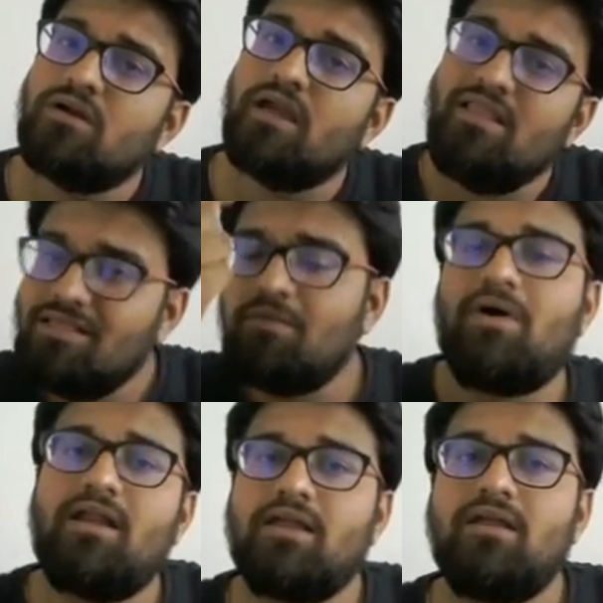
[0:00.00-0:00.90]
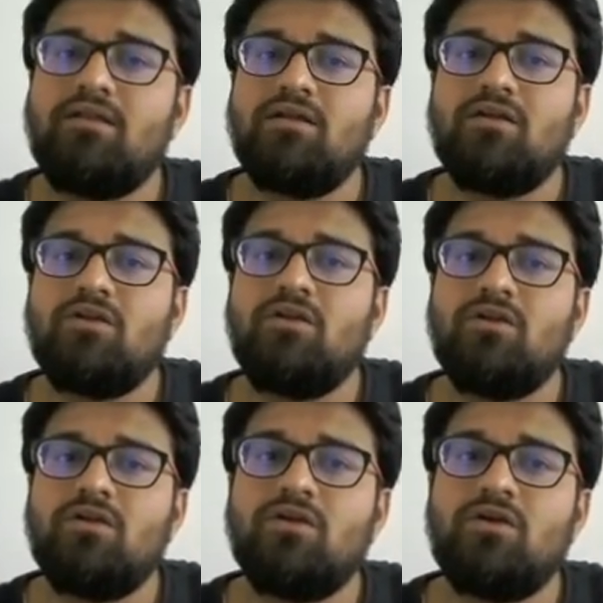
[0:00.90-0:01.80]
in the market
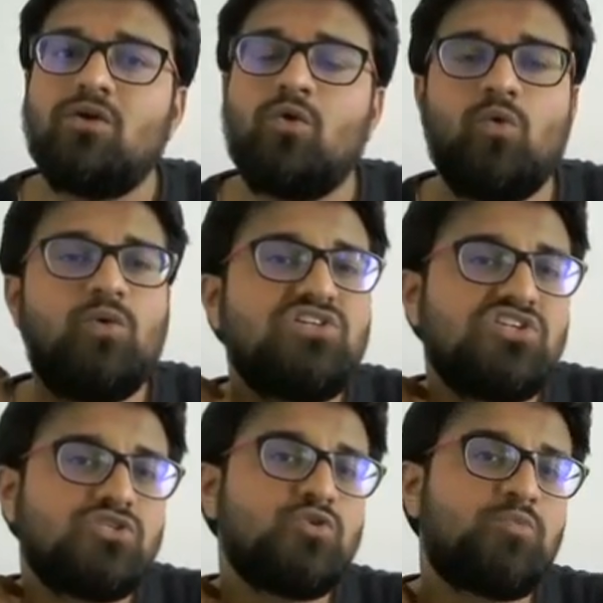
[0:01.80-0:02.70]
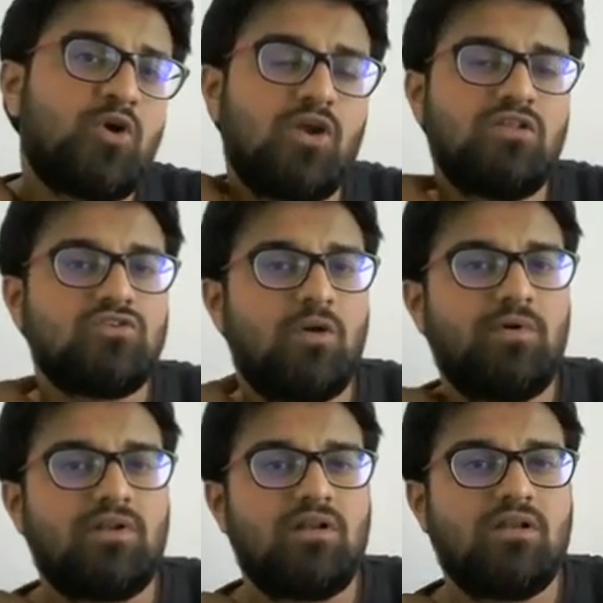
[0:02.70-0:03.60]
who wishes to procure this raw
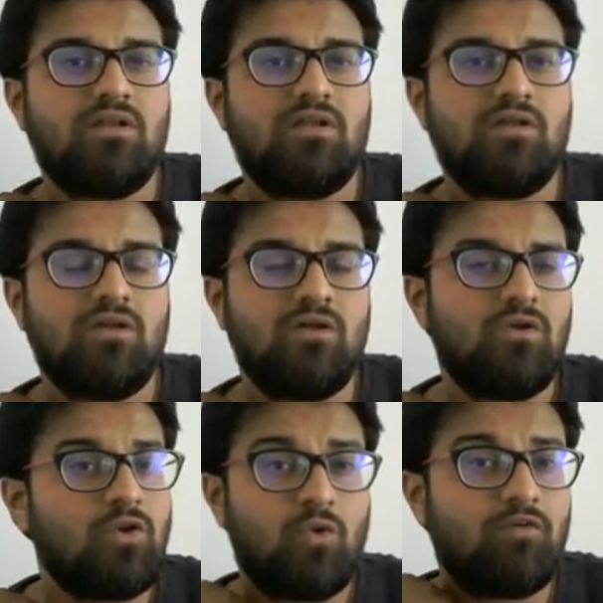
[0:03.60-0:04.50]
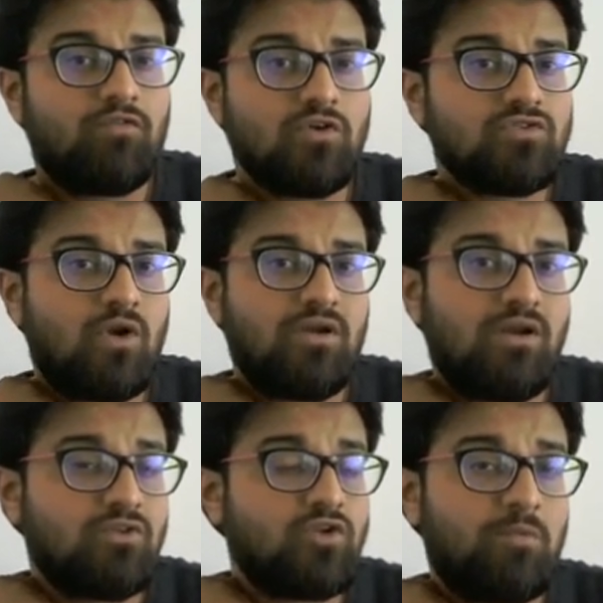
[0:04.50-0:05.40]
material? No, of course not.
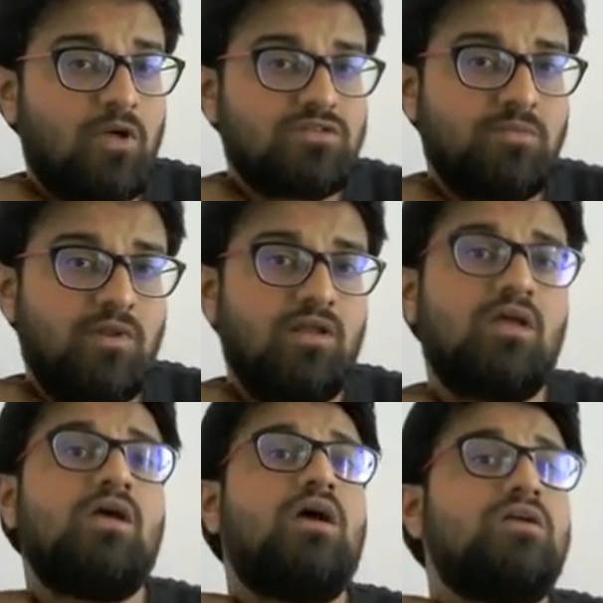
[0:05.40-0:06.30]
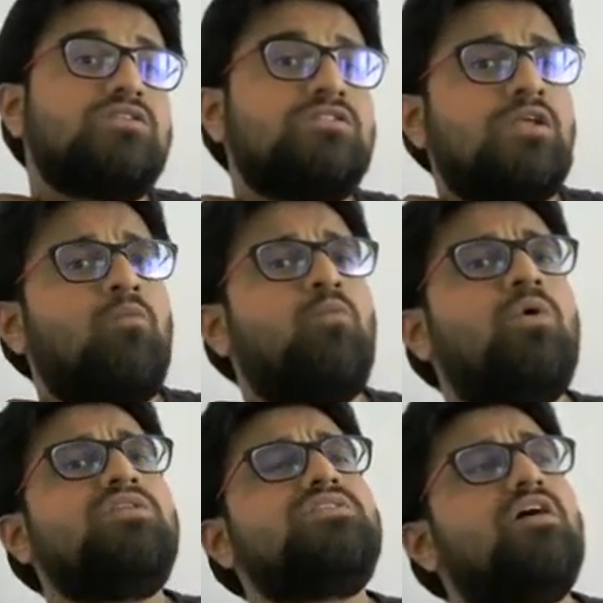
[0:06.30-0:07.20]
It is not possible.
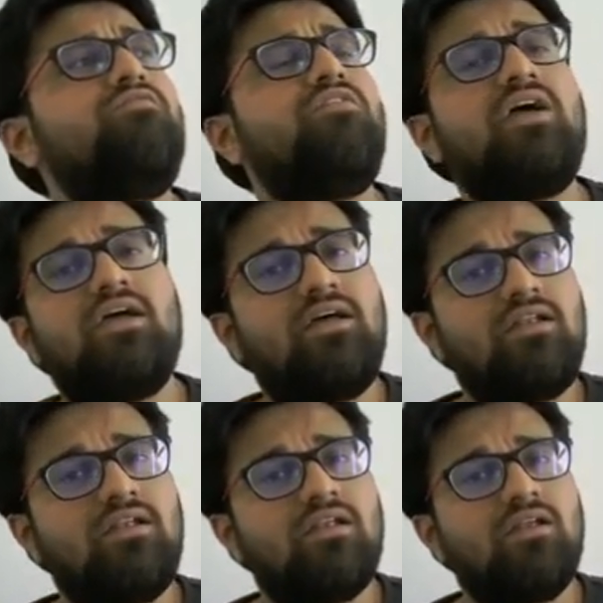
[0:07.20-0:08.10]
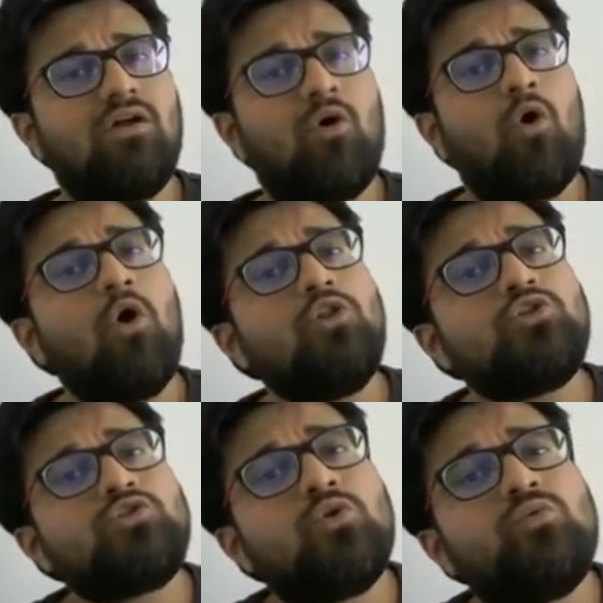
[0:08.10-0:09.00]
Someone somewhere
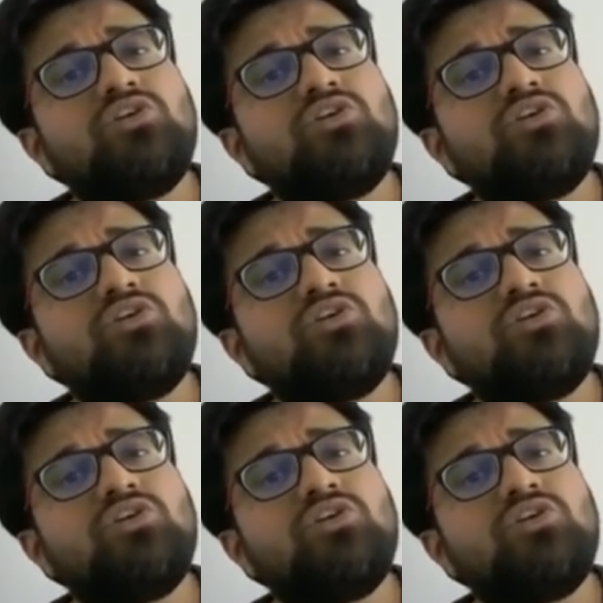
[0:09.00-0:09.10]
also